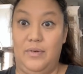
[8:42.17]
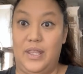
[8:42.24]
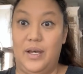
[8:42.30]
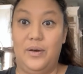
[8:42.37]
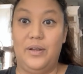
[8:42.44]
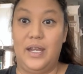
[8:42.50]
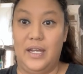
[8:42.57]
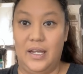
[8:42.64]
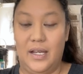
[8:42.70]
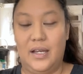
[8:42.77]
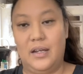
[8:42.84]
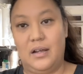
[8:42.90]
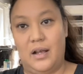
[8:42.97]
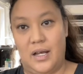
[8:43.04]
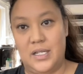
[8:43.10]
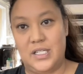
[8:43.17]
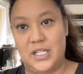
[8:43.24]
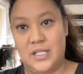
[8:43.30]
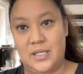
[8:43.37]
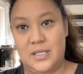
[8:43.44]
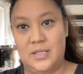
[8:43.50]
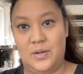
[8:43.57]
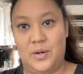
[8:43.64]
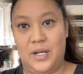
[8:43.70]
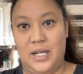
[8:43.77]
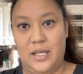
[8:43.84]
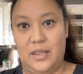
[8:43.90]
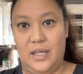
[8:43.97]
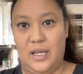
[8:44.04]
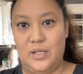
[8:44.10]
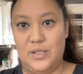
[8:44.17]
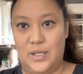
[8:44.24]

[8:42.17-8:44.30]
without any kind of conscience or anything.